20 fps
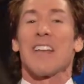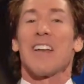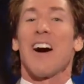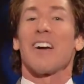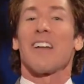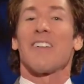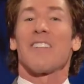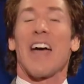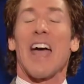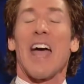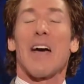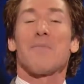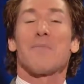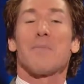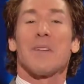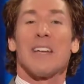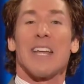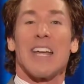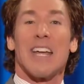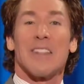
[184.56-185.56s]
not have
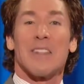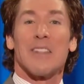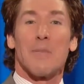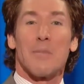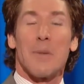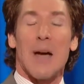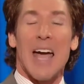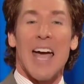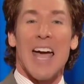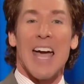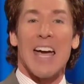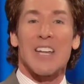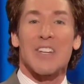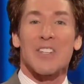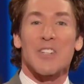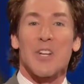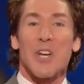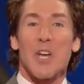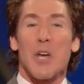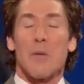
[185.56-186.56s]
happened in the
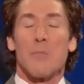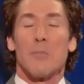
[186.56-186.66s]
past,